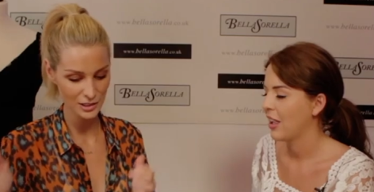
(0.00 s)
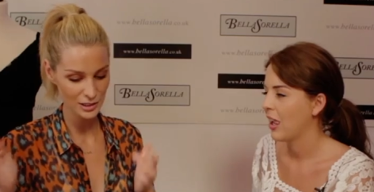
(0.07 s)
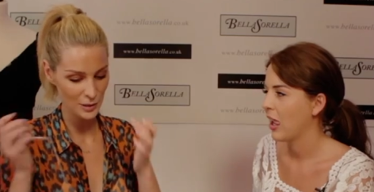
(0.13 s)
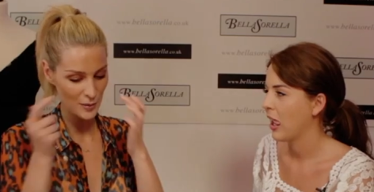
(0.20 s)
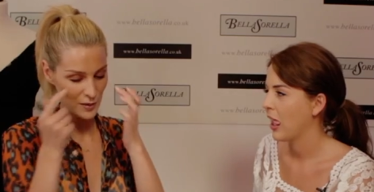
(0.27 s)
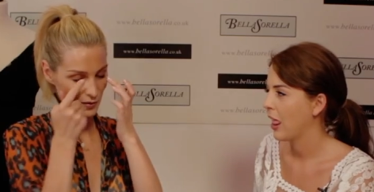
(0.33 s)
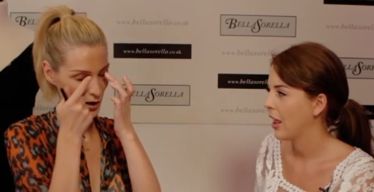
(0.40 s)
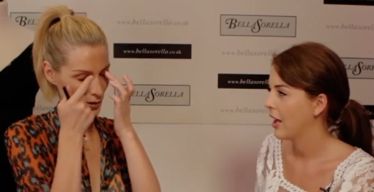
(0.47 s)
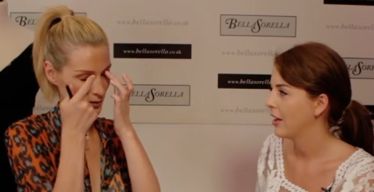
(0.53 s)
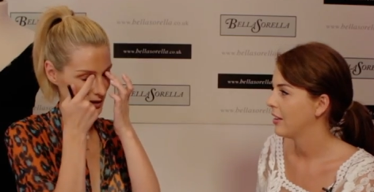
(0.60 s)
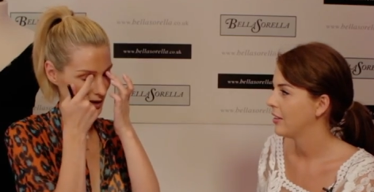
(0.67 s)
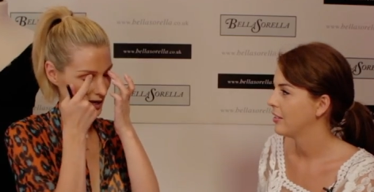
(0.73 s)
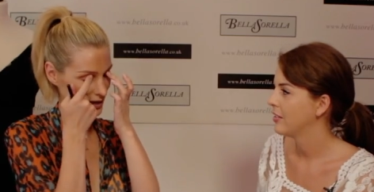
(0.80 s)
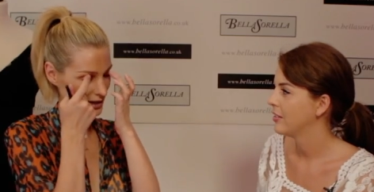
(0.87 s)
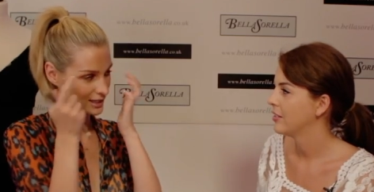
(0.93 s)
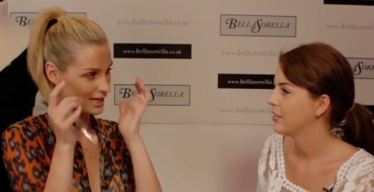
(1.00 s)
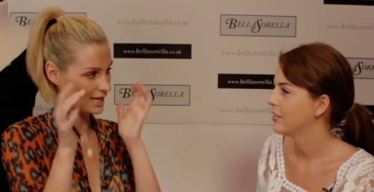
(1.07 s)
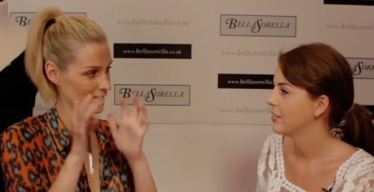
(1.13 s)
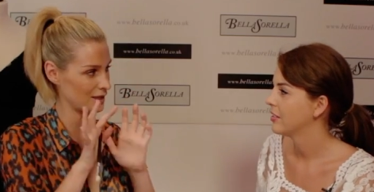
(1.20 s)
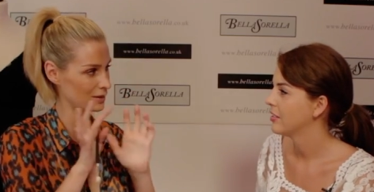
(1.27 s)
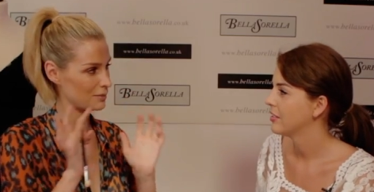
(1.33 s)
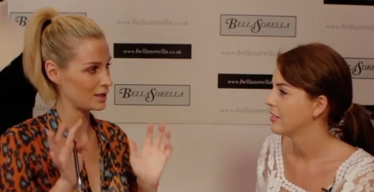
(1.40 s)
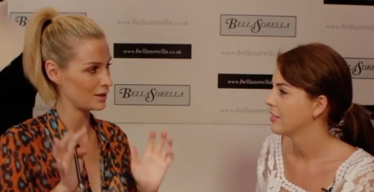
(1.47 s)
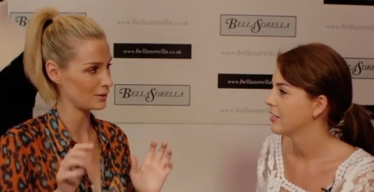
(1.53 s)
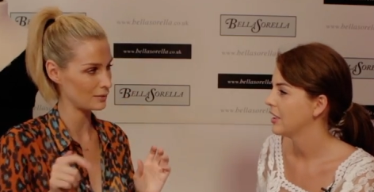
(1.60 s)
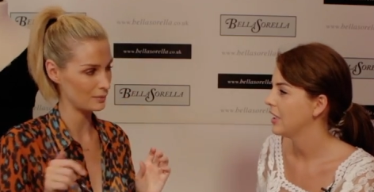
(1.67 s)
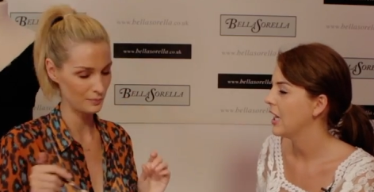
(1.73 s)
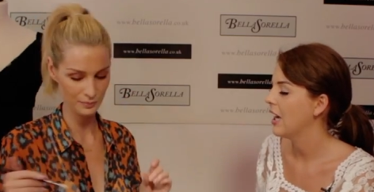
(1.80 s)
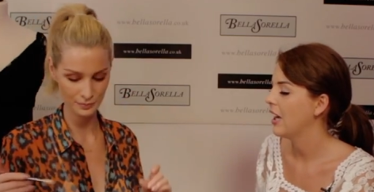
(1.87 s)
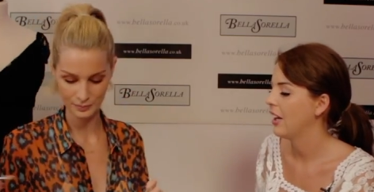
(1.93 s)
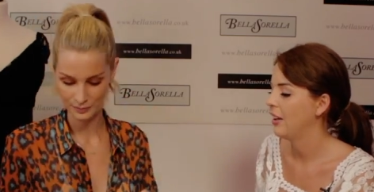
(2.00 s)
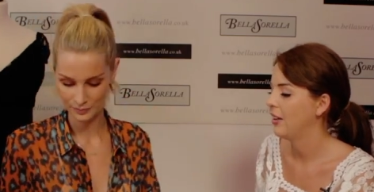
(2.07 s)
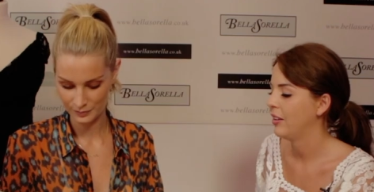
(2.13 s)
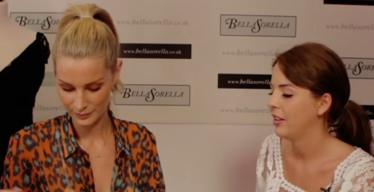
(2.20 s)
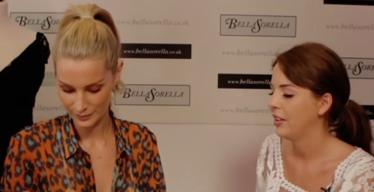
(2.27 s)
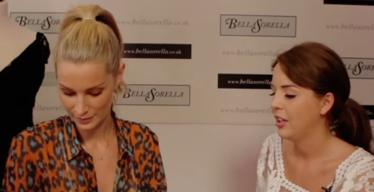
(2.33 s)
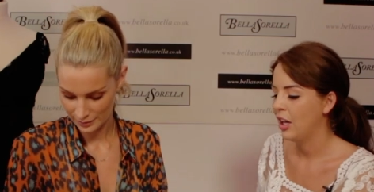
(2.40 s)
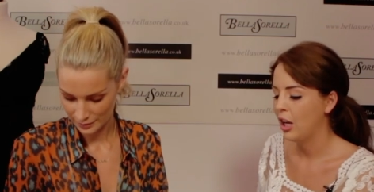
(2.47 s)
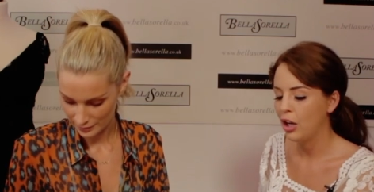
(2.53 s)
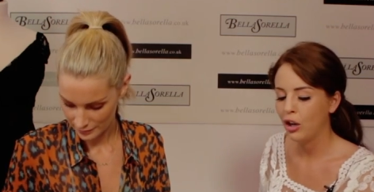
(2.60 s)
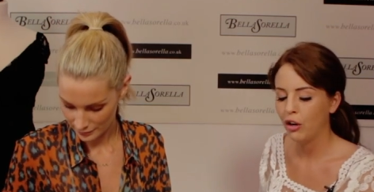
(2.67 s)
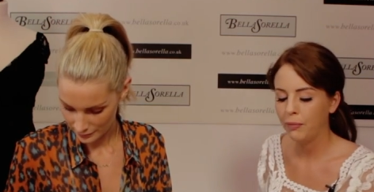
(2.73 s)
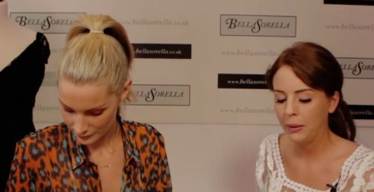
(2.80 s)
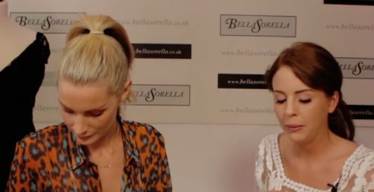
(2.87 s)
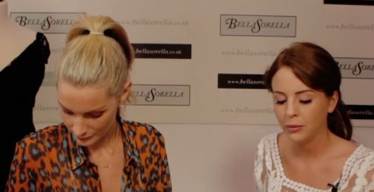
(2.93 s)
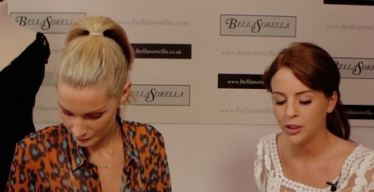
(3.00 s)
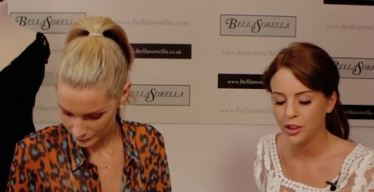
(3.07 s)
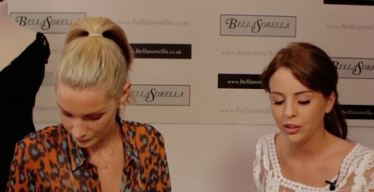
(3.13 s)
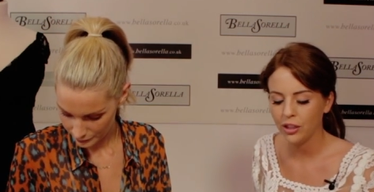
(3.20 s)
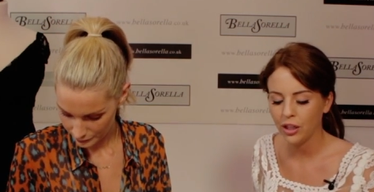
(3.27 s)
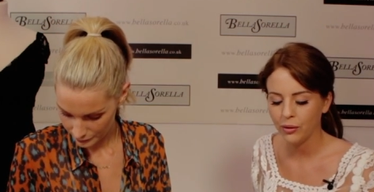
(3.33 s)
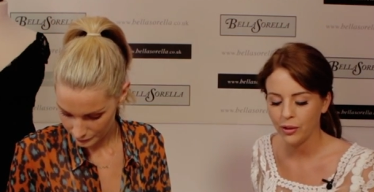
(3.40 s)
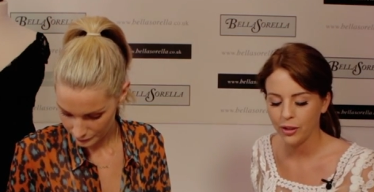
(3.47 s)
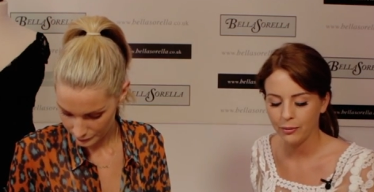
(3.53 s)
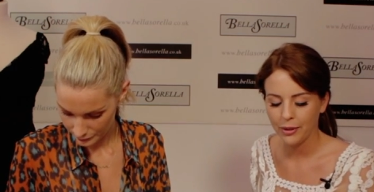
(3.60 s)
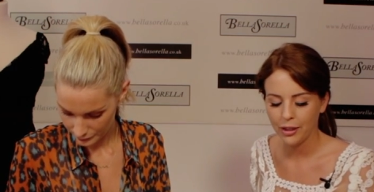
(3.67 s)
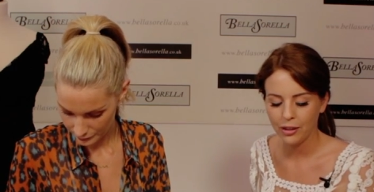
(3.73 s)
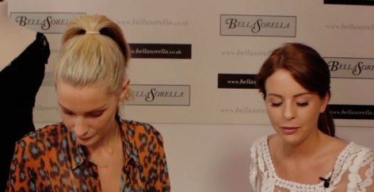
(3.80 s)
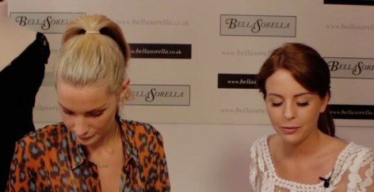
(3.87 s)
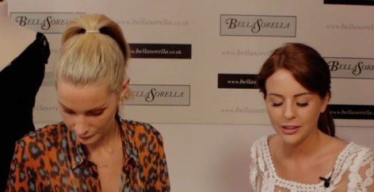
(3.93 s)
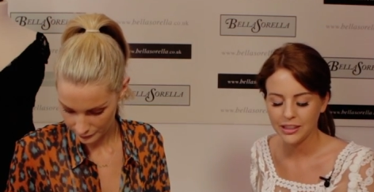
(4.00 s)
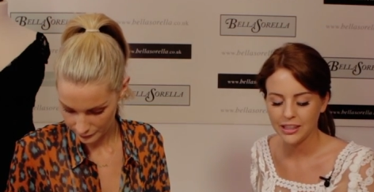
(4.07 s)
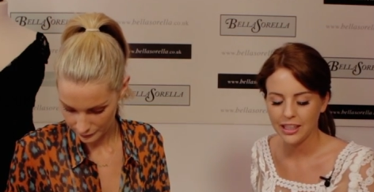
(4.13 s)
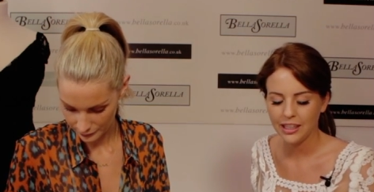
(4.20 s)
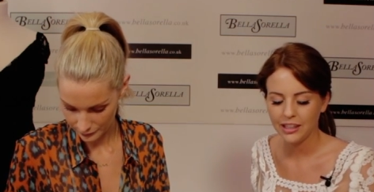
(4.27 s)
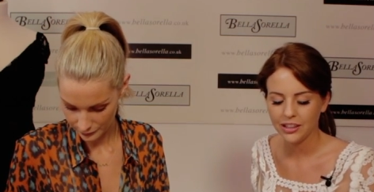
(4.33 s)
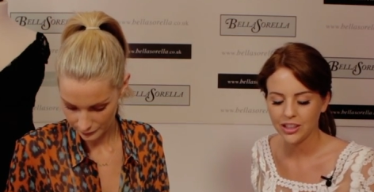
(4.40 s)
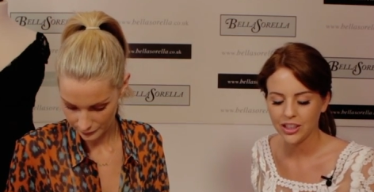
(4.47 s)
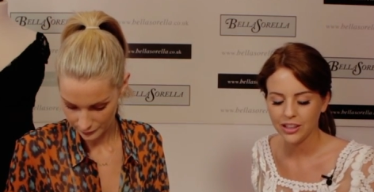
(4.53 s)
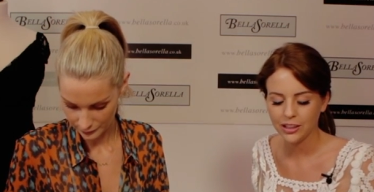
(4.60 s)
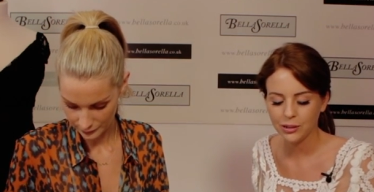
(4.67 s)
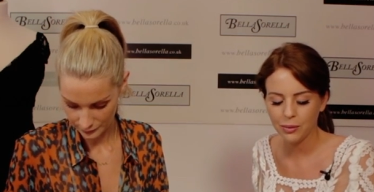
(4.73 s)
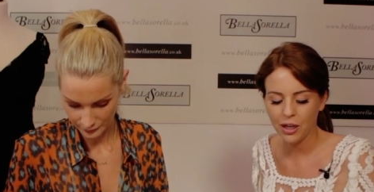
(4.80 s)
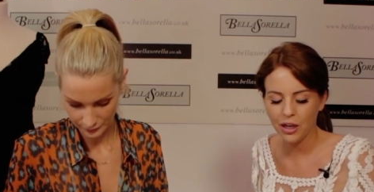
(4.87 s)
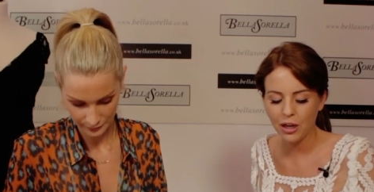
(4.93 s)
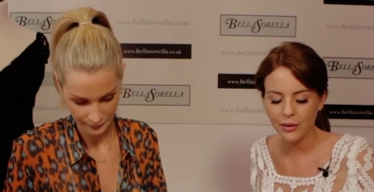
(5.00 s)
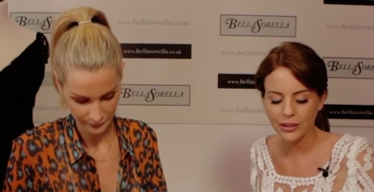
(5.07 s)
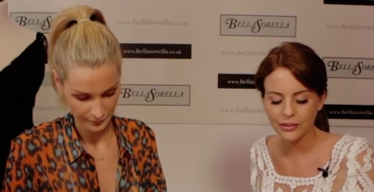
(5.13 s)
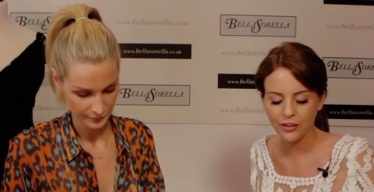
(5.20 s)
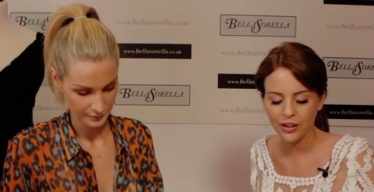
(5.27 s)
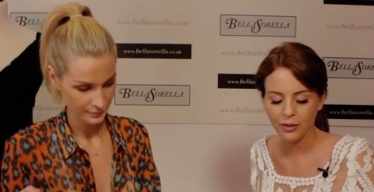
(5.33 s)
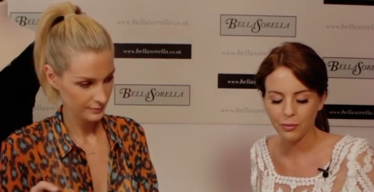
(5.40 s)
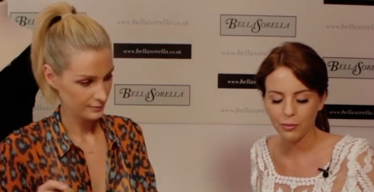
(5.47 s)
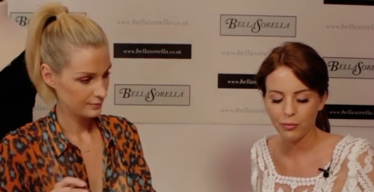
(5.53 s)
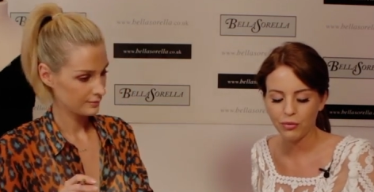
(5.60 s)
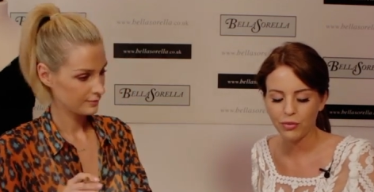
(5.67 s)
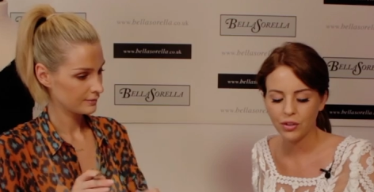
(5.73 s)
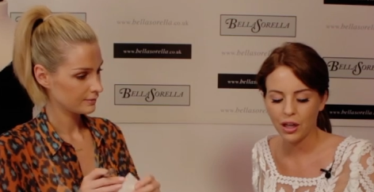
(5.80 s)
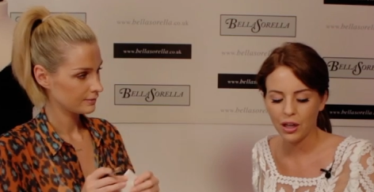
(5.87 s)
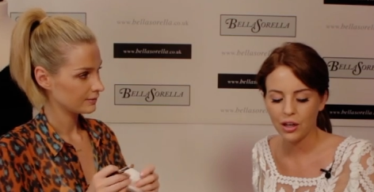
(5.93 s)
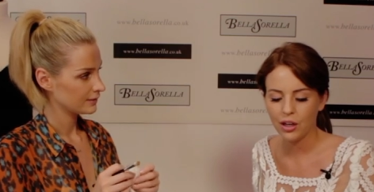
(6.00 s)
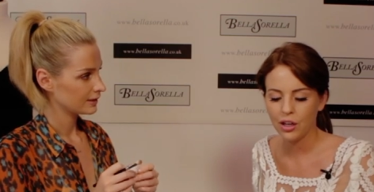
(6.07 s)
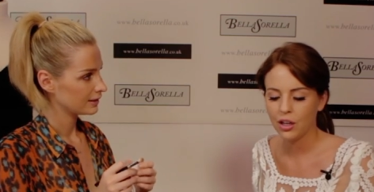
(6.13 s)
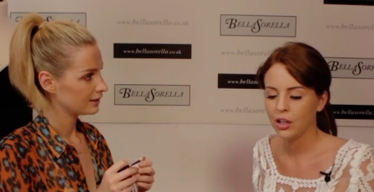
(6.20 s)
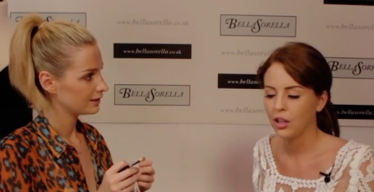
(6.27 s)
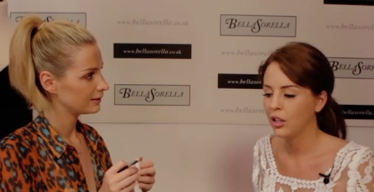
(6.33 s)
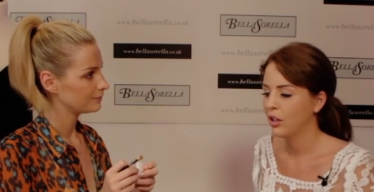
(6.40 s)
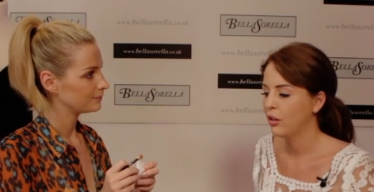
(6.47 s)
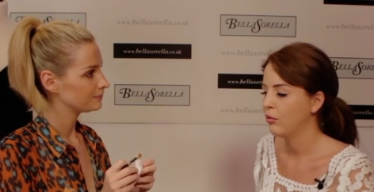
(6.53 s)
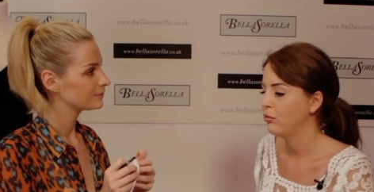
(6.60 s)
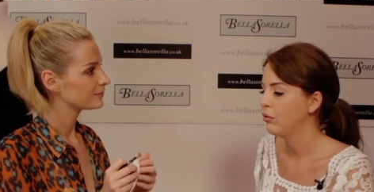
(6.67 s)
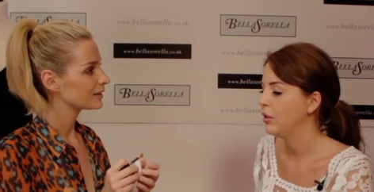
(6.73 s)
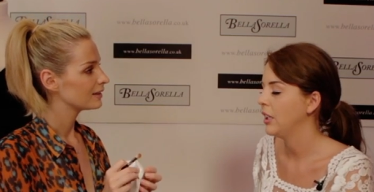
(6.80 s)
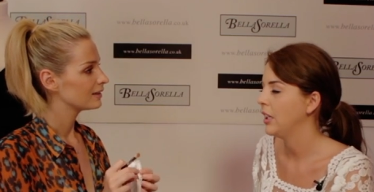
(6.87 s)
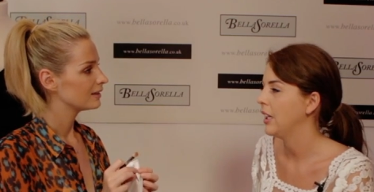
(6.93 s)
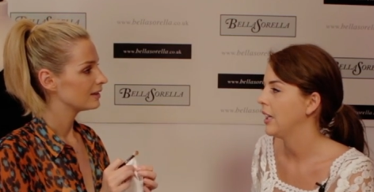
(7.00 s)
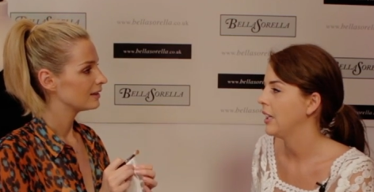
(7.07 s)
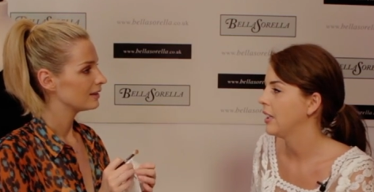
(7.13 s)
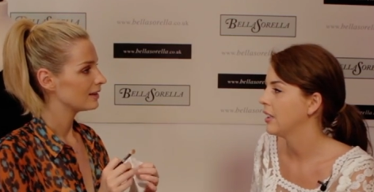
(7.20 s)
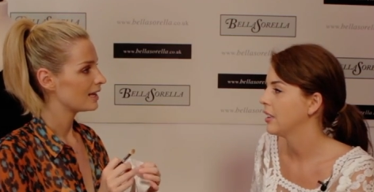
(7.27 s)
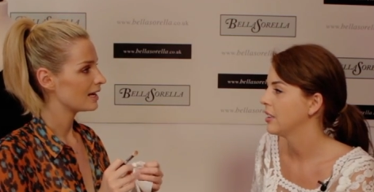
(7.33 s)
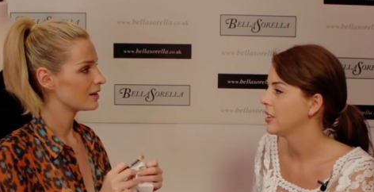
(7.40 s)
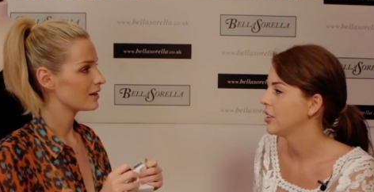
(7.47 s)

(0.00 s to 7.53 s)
Speaker 1: to use a bit of Urban Decay just like in the middle.
Speaker 2: Yeah. A lot of people do go on about Urban Decay eyeshadows, but I always find them like really They're